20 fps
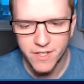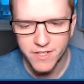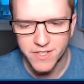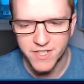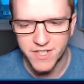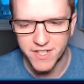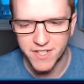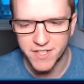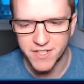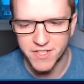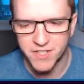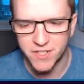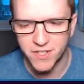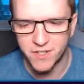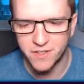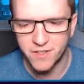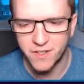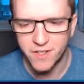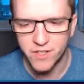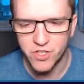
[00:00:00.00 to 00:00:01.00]

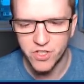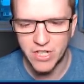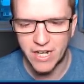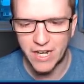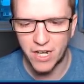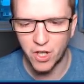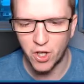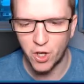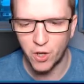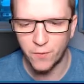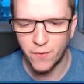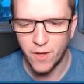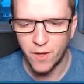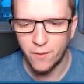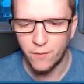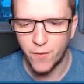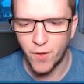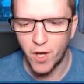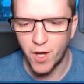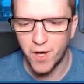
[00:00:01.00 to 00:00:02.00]
Sigurdsson. Chalov.
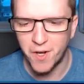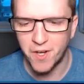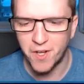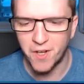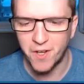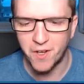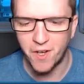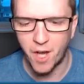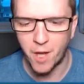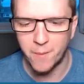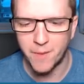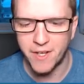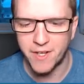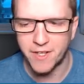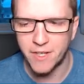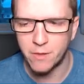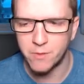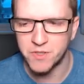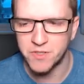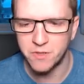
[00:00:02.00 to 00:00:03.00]
Werner. I
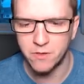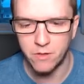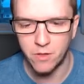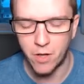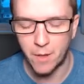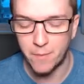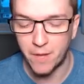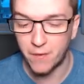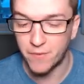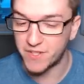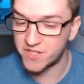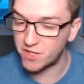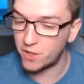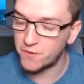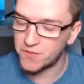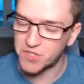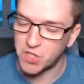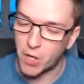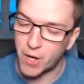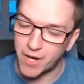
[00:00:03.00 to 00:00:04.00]
mean, if he's
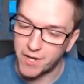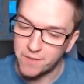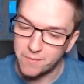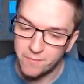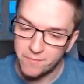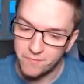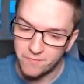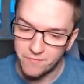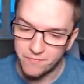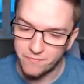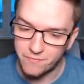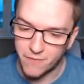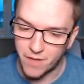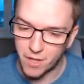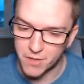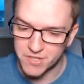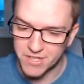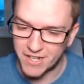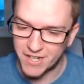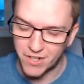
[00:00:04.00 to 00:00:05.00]
offside,
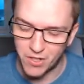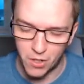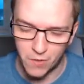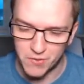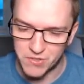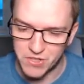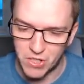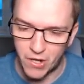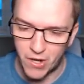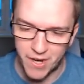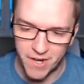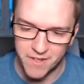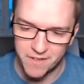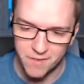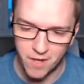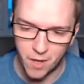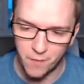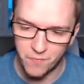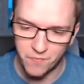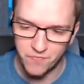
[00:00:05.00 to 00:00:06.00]
I'll take an
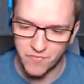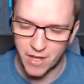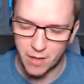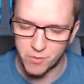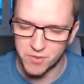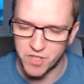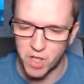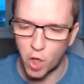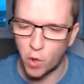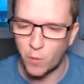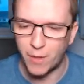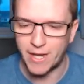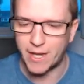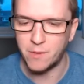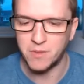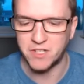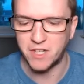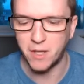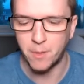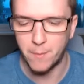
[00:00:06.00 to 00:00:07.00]
offside. There was no way
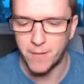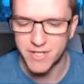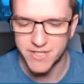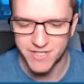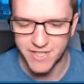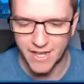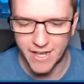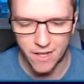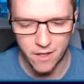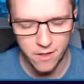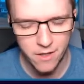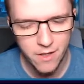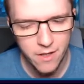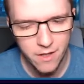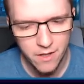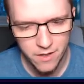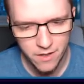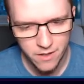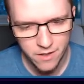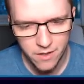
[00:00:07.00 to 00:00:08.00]
he was going to miss that.
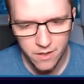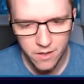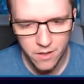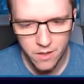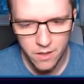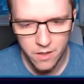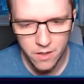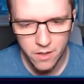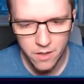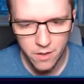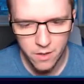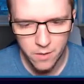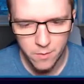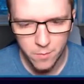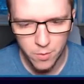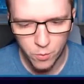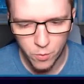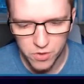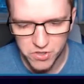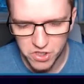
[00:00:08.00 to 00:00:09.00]

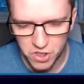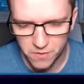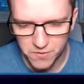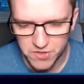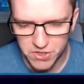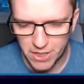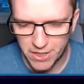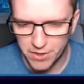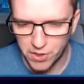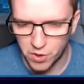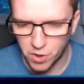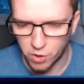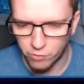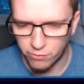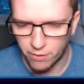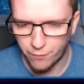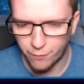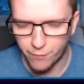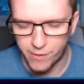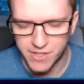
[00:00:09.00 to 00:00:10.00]
But was he offside or
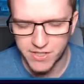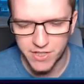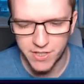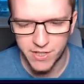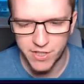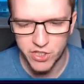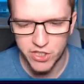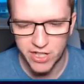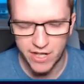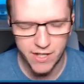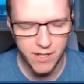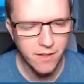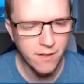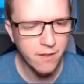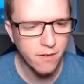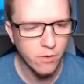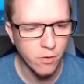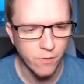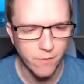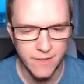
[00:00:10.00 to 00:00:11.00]
not? Referee's going to check.
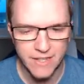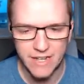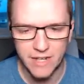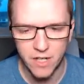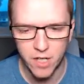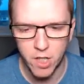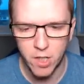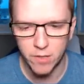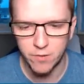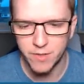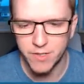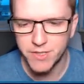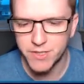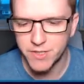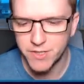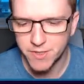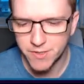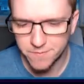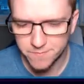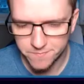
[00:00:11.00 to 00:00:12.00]
Or VAR
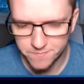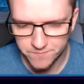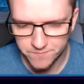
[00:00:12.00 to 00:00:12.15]
is.